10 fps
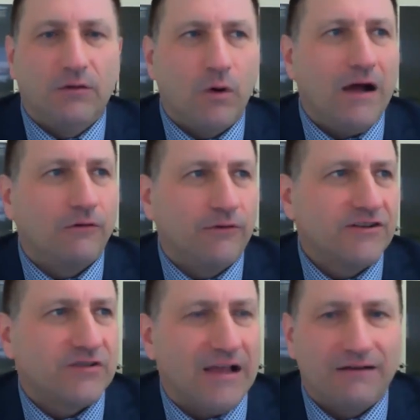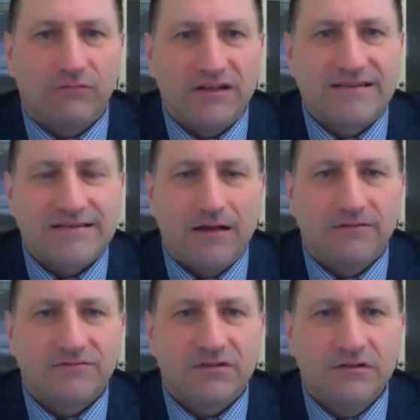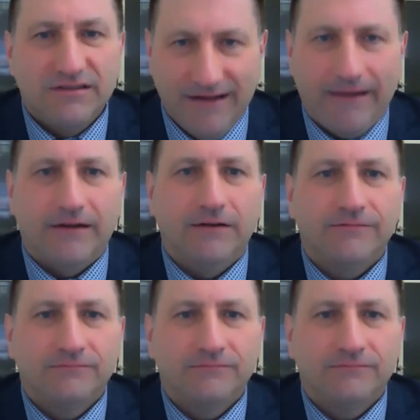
wow, Rich, that really sounds negative.